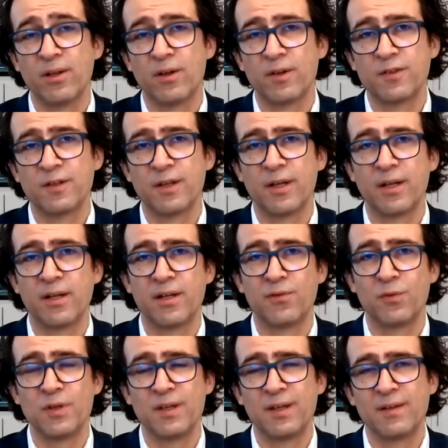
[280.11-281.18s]
looks at it
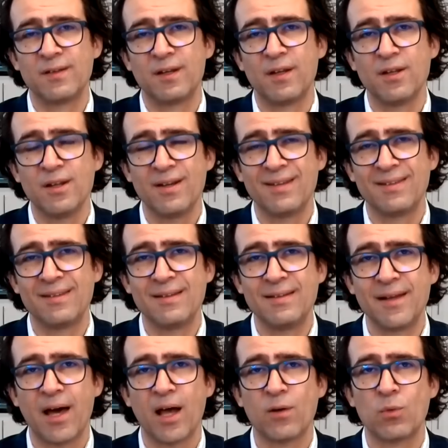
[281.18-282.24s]
if we continue to see
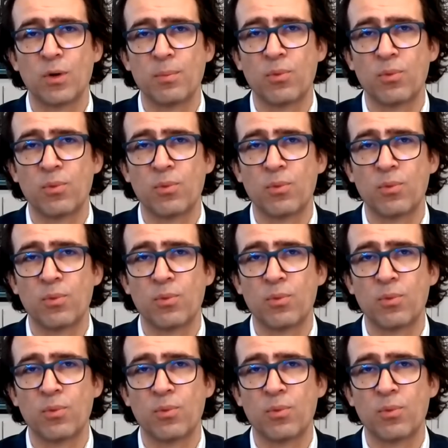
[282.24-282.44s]
downward